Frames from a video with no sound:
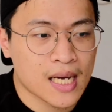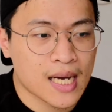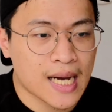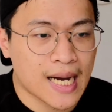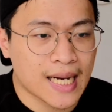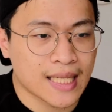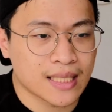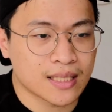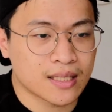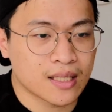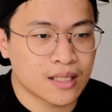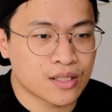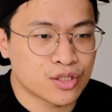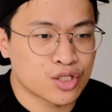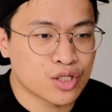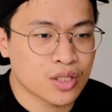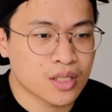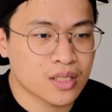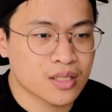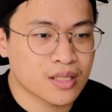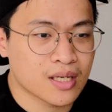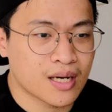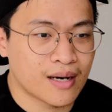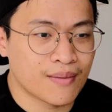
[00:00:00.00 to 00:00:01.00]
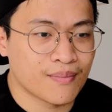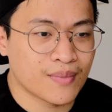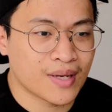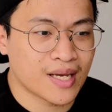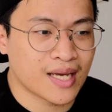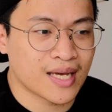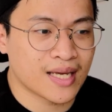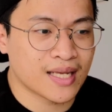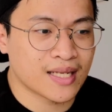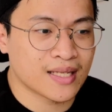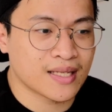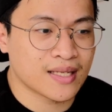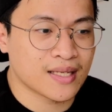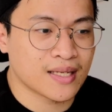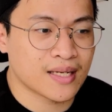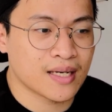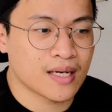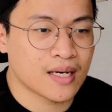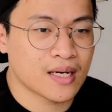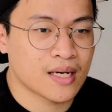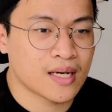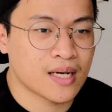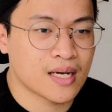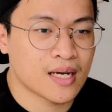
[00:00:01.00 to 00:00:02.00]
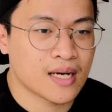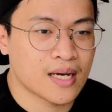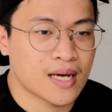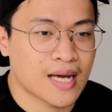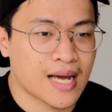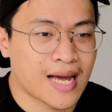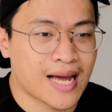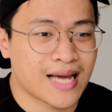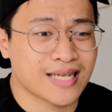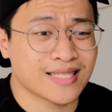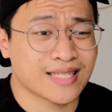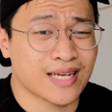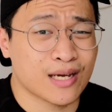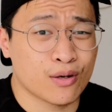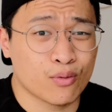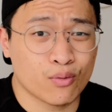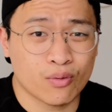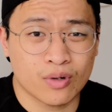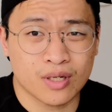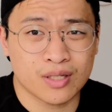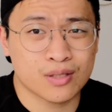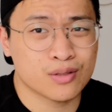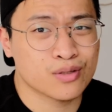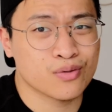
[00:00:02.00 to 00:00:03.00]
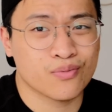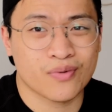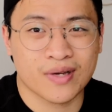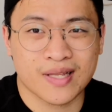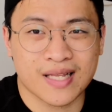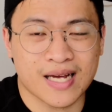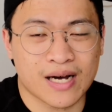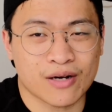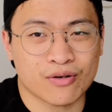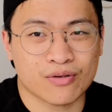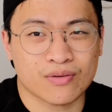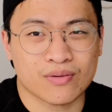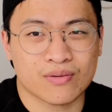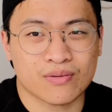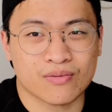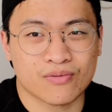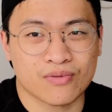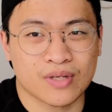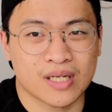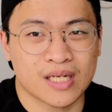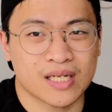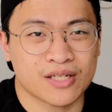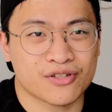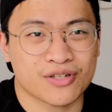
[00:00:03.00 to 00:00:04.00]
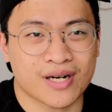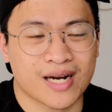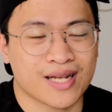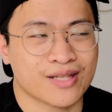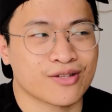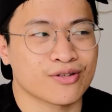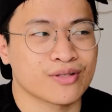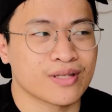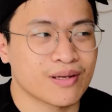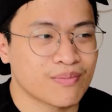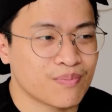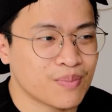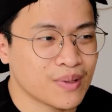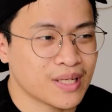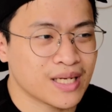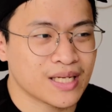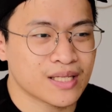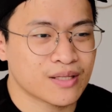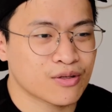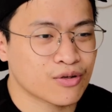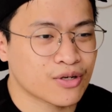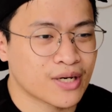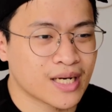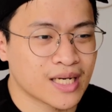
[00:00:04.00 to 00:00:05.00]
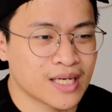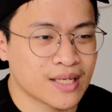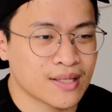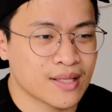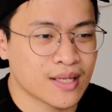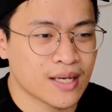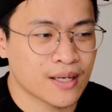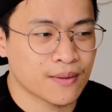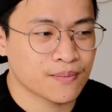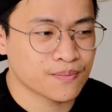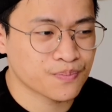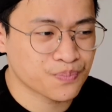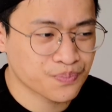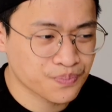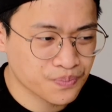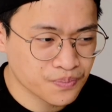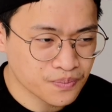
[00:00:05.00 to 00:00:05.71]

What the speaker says: I did just come in as I was without really trying to deplete or anything.